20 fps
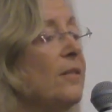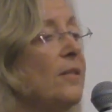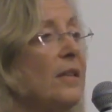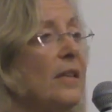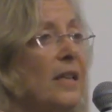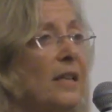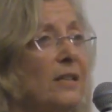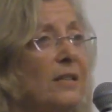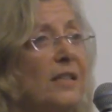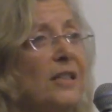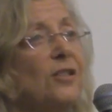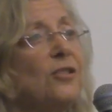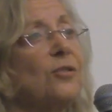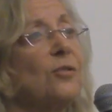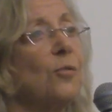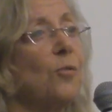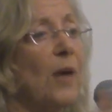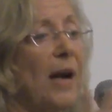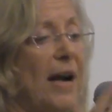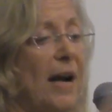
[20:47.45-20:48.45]
in this
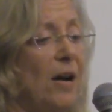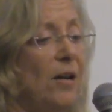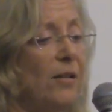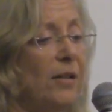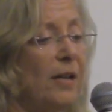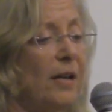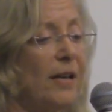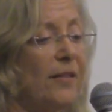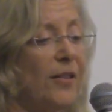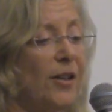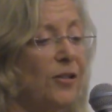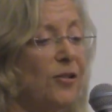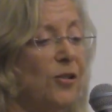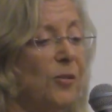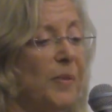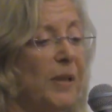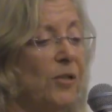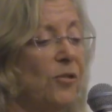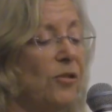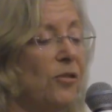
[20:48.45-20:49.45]
crowd, I thought you'd
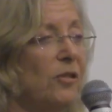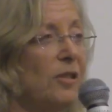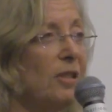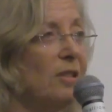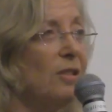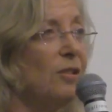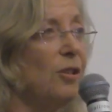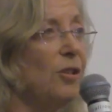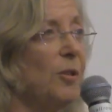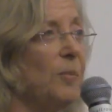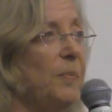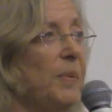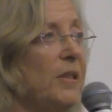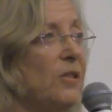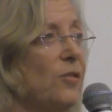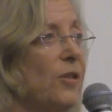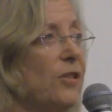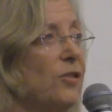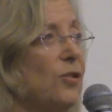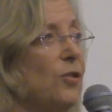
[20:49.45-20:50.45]
be interested to know that
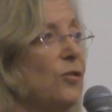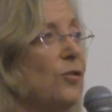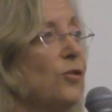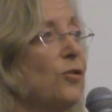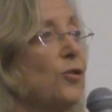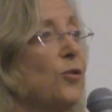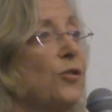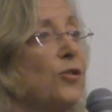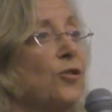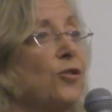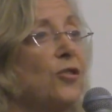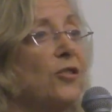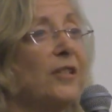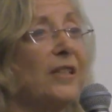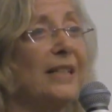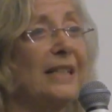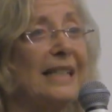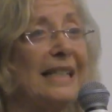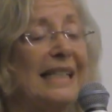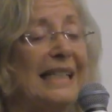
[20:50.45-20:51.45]
Pinterest users are
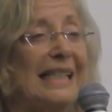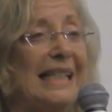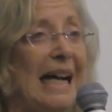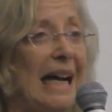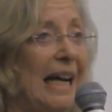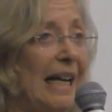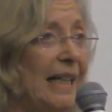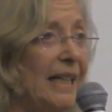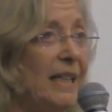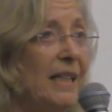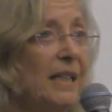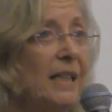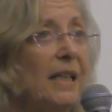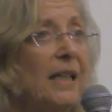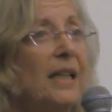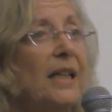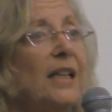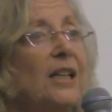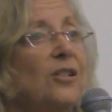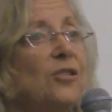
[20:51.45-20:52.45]
interested in design.
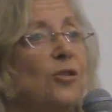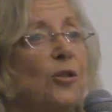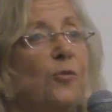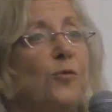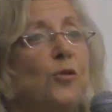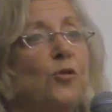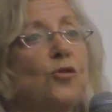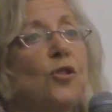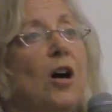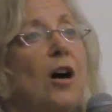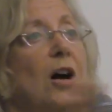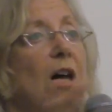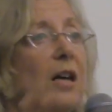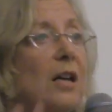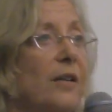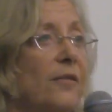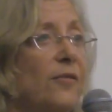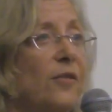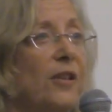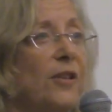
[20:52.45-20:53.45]
So if you talk,
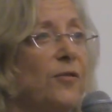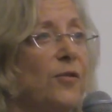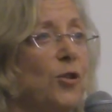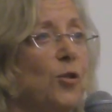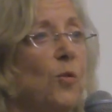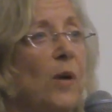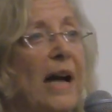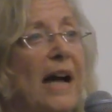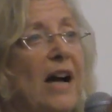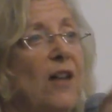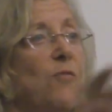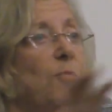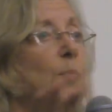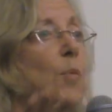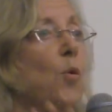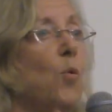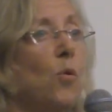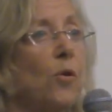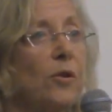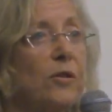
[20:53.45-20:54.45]
if, if you have
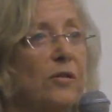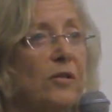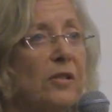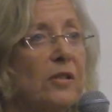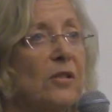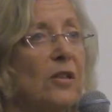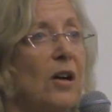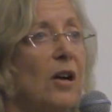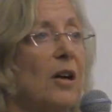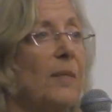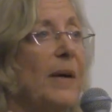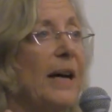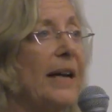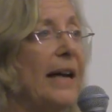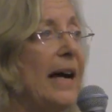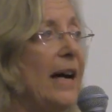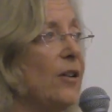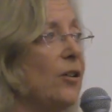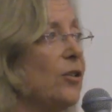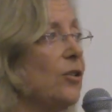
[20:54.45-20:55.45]
boards that talk about
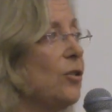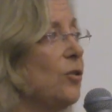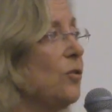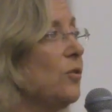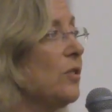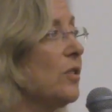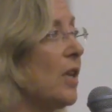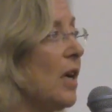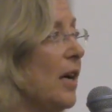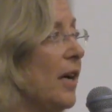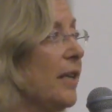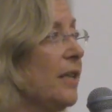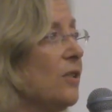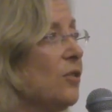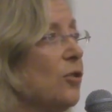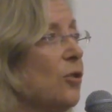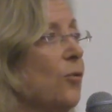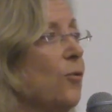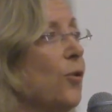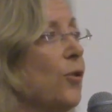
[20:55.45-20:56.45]
how to do design and
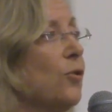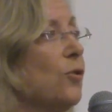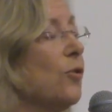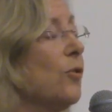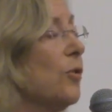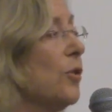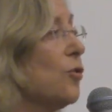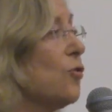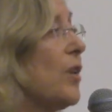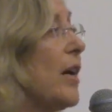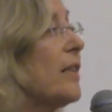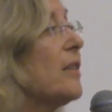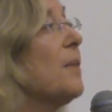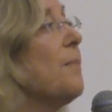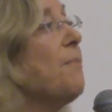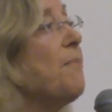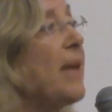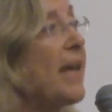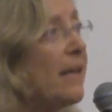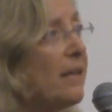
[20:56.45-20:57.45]
so forth, you're going to attract the
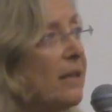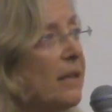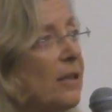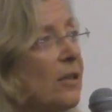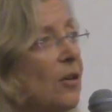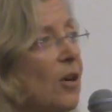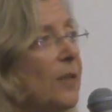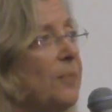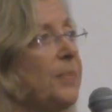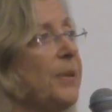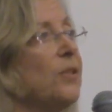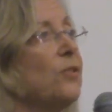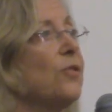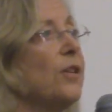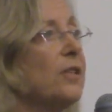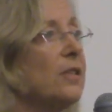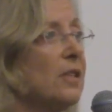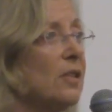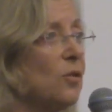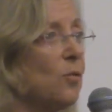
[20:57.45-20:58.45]
men that are on
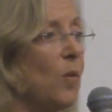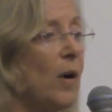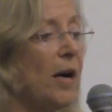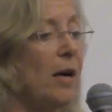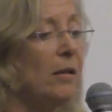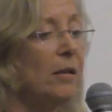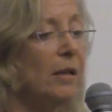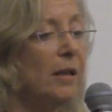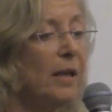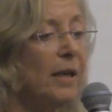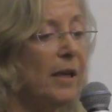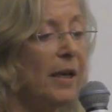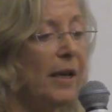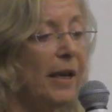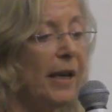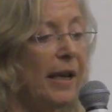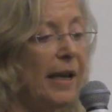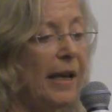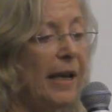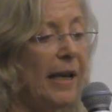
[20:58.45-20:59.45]
Pinterest as well.
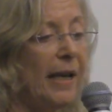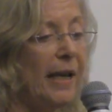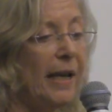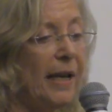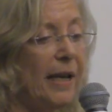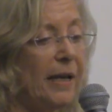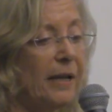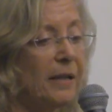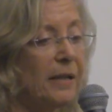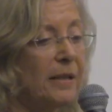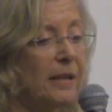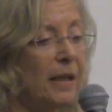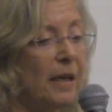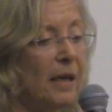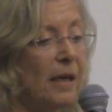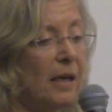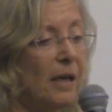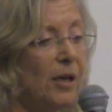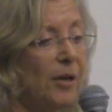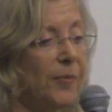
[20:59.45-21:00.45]
And
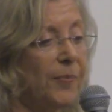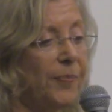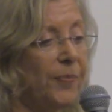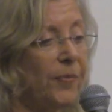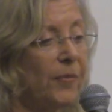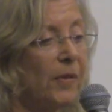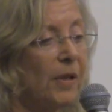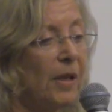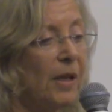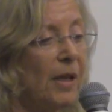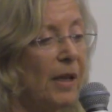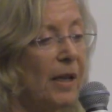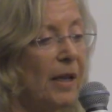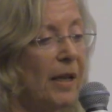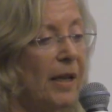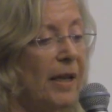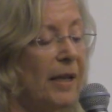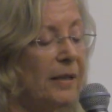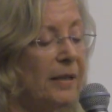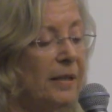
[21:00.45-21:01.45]
um,
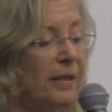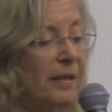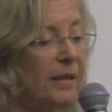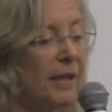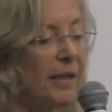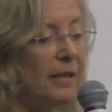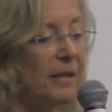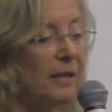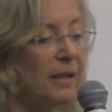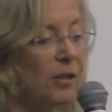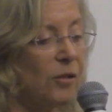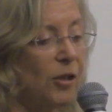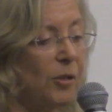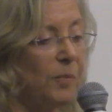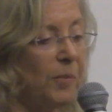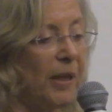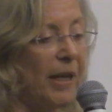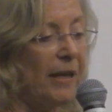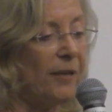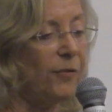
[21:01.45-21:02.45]
it's, it's a good
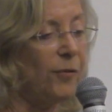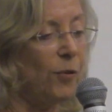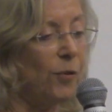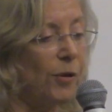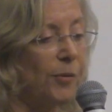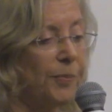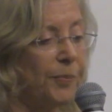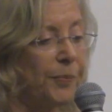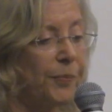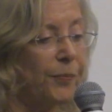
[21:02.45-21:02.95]
platform.